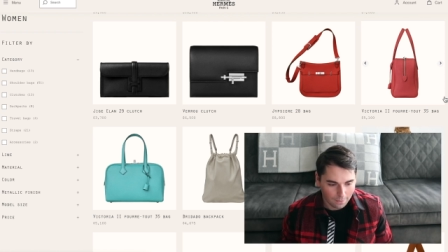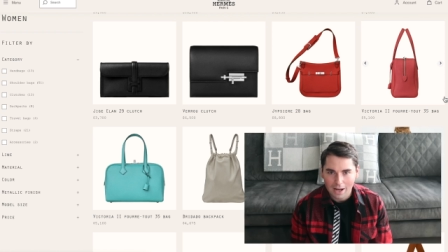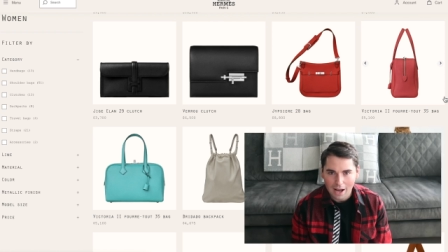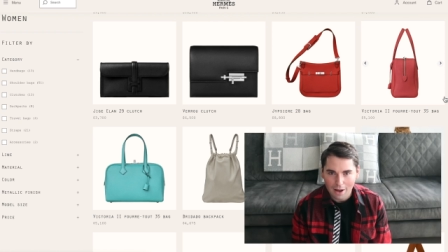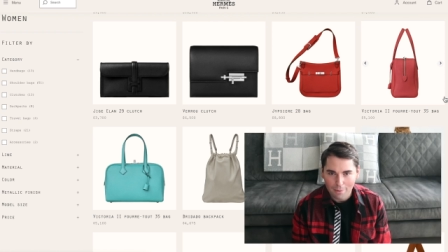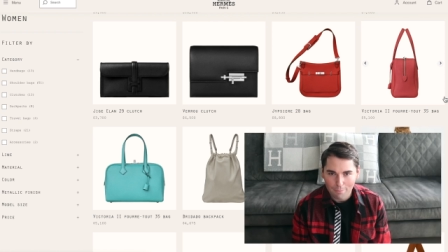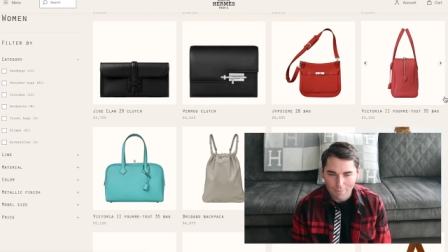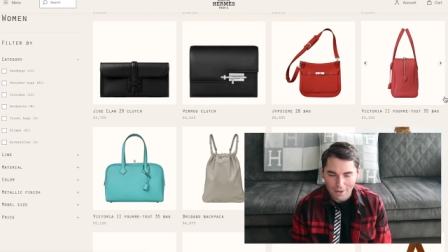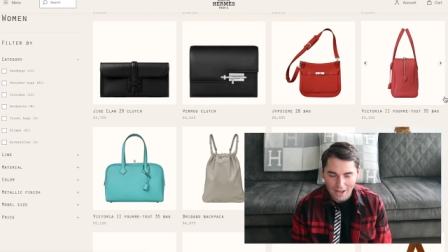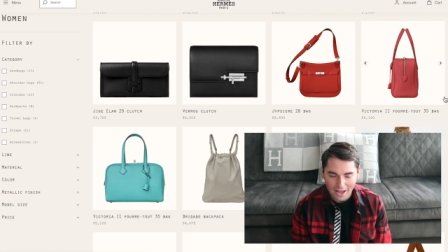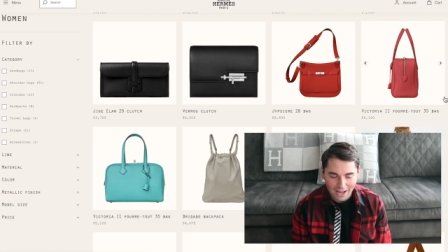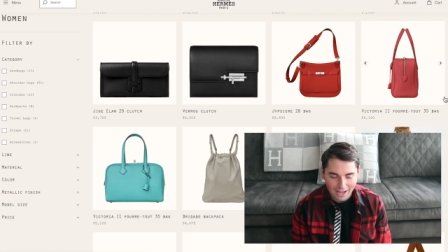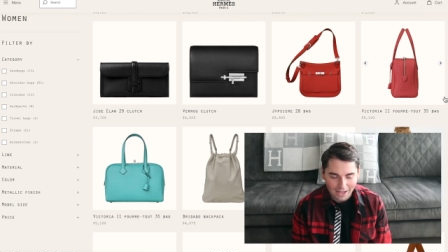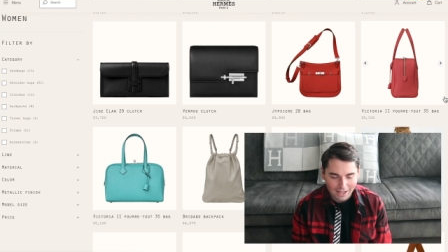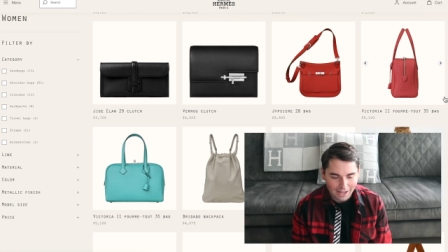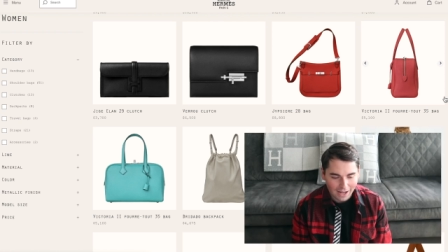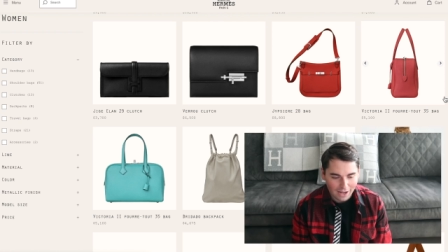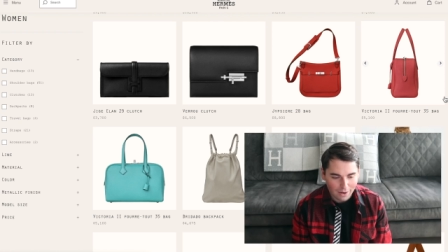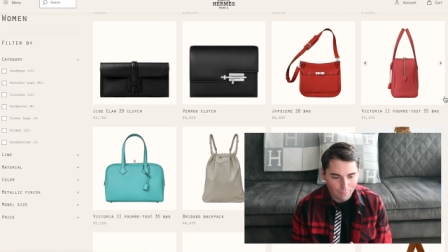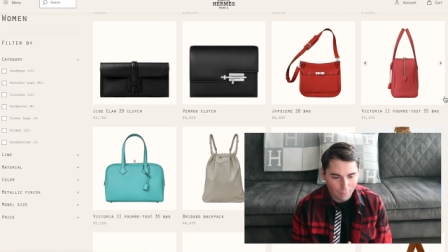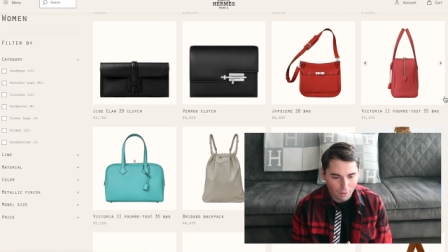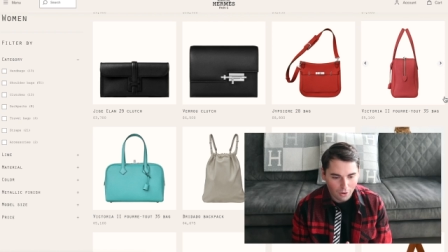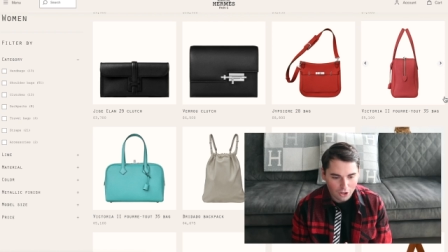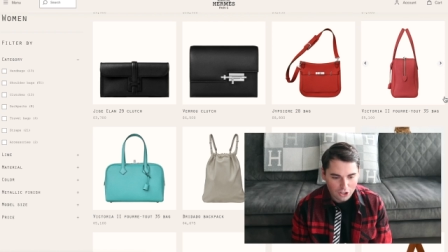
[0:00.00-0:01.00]
I'm back.
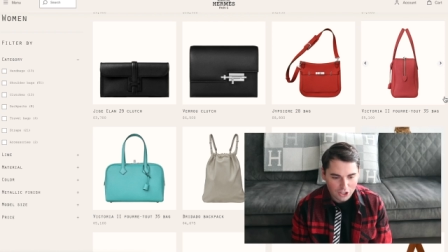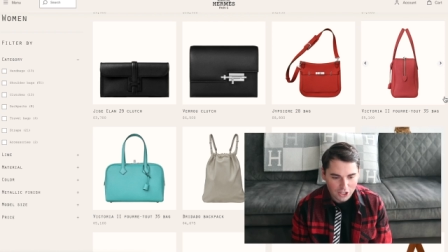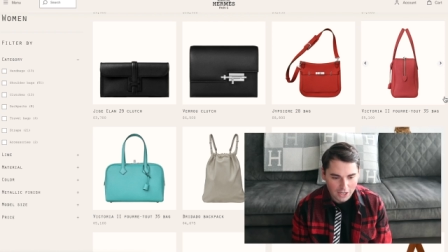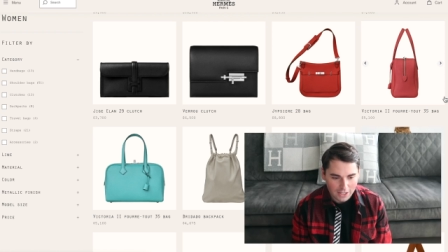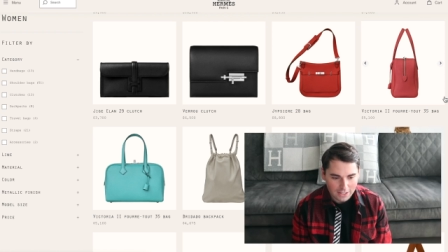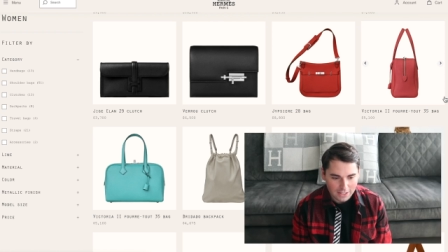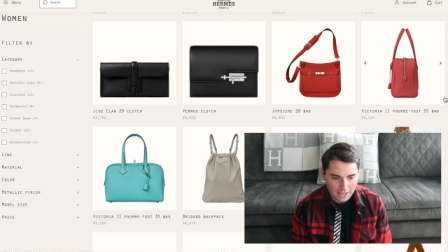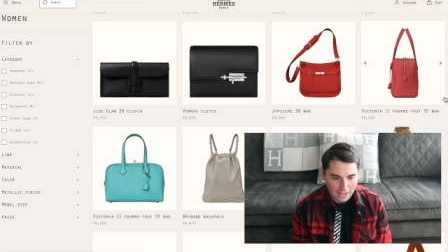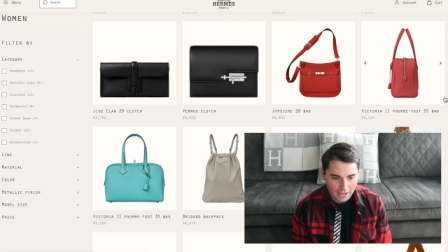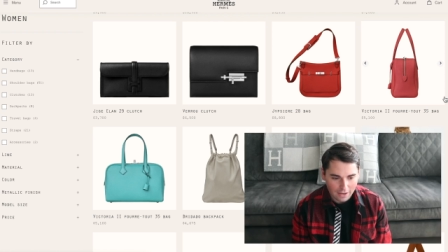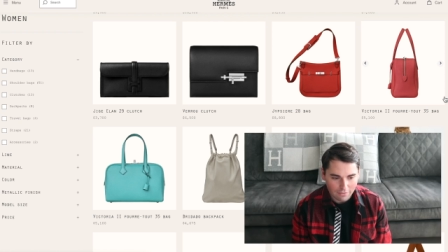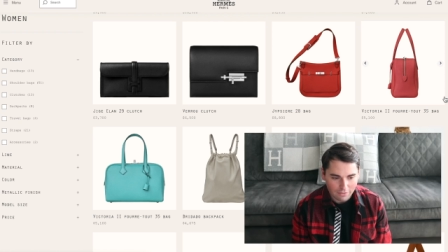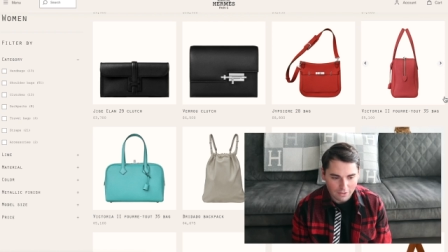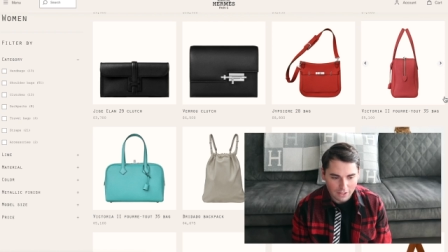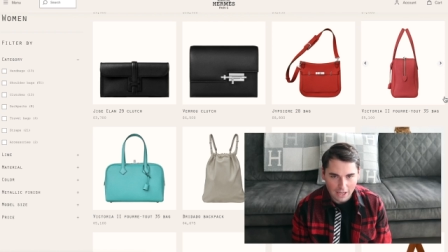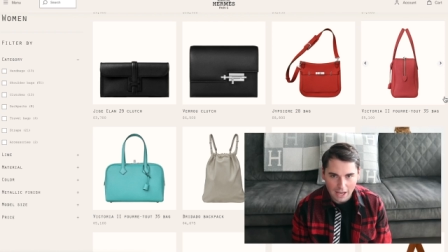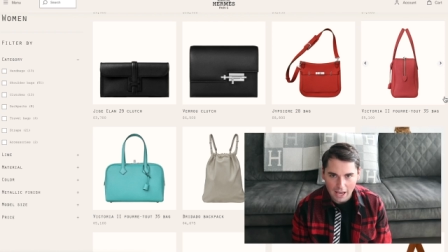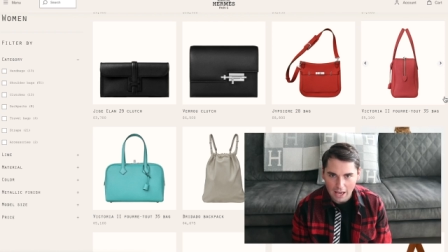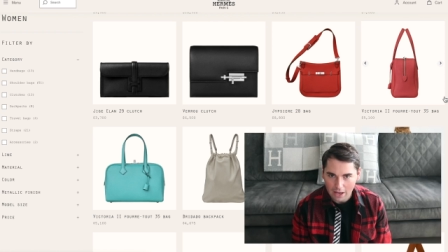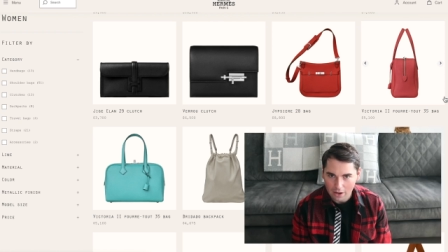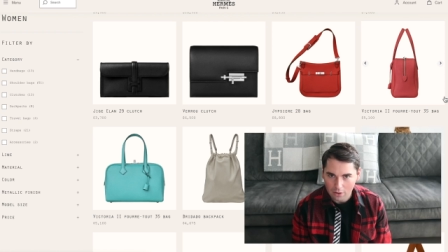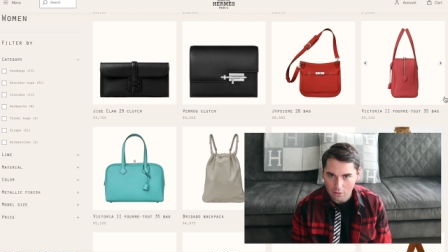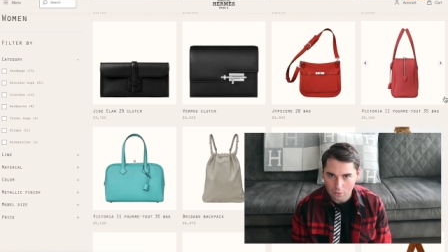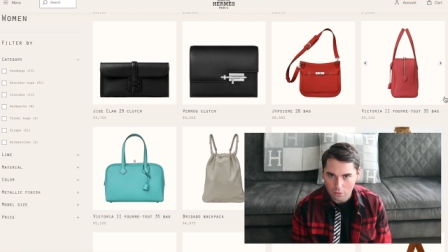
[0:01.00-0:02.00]
I apologize if the
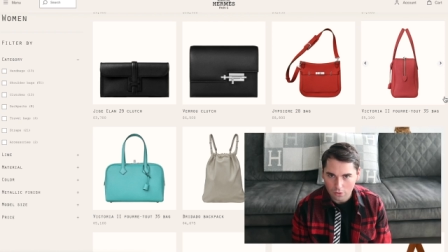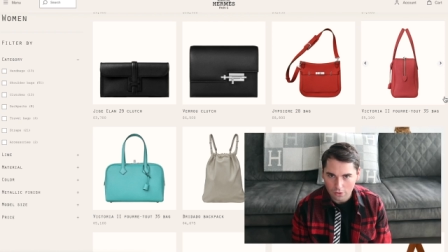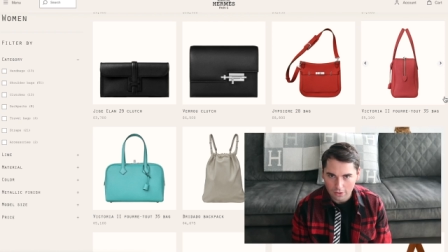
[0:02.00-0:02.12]
angle or